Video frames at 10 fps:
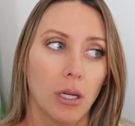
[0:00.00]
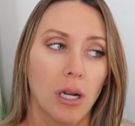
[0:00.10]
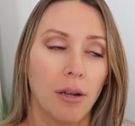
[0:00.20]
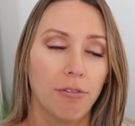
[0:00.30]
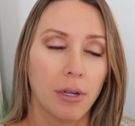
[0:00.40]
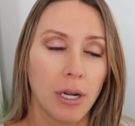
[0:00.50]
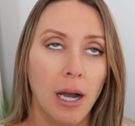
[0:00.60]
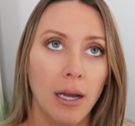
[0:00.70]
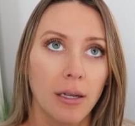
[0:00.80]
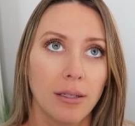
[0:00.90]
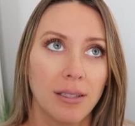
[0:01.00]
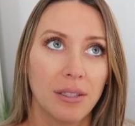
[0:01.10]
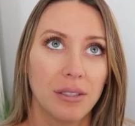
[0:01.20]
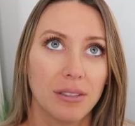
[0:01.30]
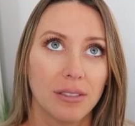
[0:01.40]
And I forgot
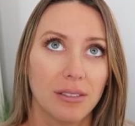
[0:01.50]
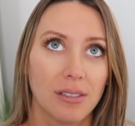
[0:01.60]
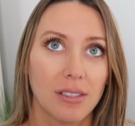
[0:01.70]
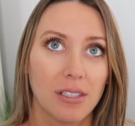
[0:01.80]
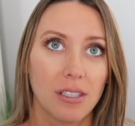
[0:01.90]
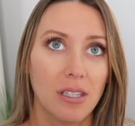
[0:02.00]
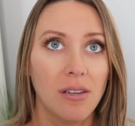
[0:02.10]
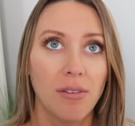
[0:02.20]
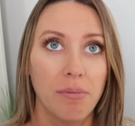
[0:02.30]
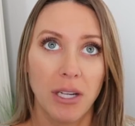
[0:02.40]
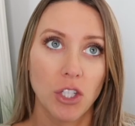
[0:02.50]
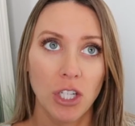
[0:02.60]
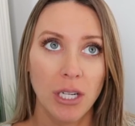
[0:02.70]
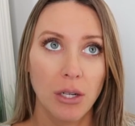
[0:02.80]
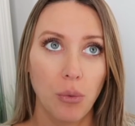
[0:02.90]
to even
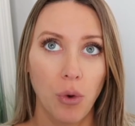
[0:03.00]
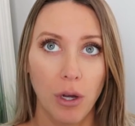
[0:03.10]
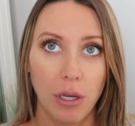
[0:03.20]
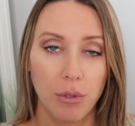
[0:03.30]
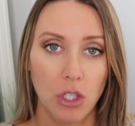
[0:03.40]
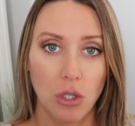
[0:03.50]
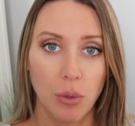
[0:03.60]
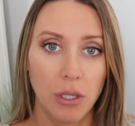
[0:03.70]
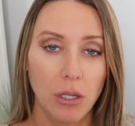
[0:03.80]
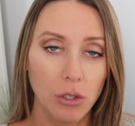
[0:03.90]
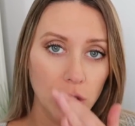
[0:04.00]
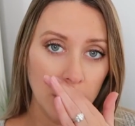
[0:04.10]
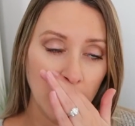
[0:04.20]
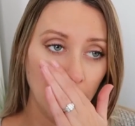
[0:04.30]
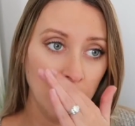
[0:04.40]
mention it while he was doing the
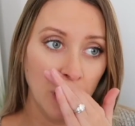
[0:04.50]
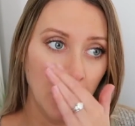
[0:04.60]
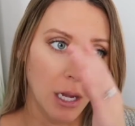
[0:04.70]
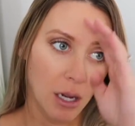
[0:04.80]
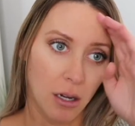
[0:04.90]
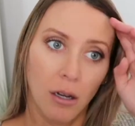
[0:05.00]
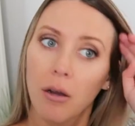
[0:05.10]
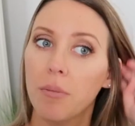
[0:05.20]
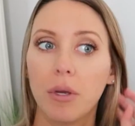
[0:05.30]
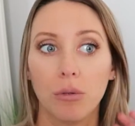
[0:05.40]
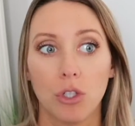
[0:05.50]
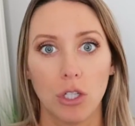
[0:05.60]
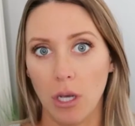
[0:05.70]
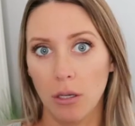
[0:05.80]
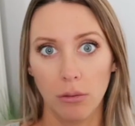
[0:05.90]
ultrasound. He was
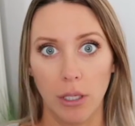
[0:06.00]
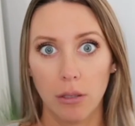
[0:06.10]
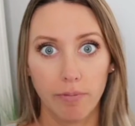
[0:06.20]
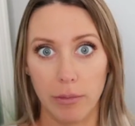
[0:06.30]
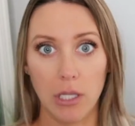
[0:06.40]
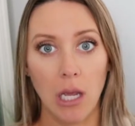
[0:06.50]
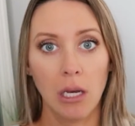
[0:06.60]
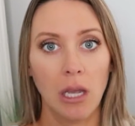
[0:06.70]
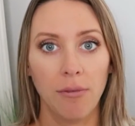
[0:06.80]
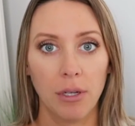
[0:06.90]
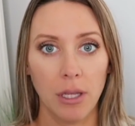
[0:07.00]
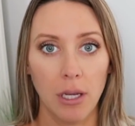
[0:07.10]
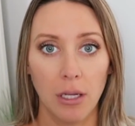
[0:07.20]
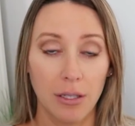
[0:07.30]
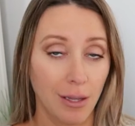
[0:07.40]
just kind of like scanning
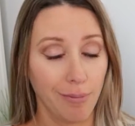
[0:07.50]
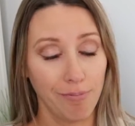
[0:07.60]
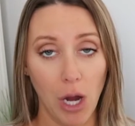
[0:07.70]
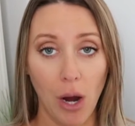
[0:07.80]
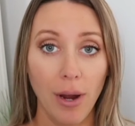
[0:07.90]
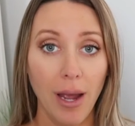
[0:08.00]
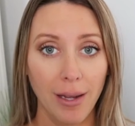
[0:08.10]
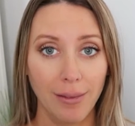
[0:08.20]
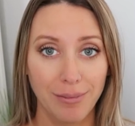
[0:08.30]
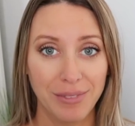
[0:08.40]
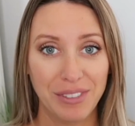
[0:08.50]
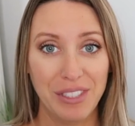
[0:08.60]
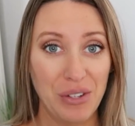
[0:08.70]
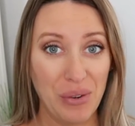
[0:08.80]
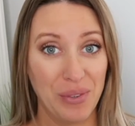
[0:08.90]
everything and he's like, all right,
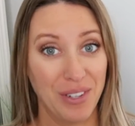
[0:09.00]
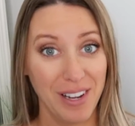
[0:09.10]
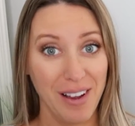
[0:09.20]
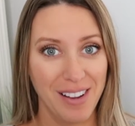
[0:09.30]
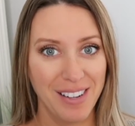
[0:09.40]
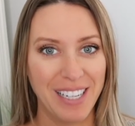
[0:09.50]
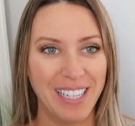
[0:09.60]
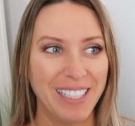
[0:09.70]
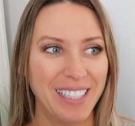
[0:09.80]
you know, you're done.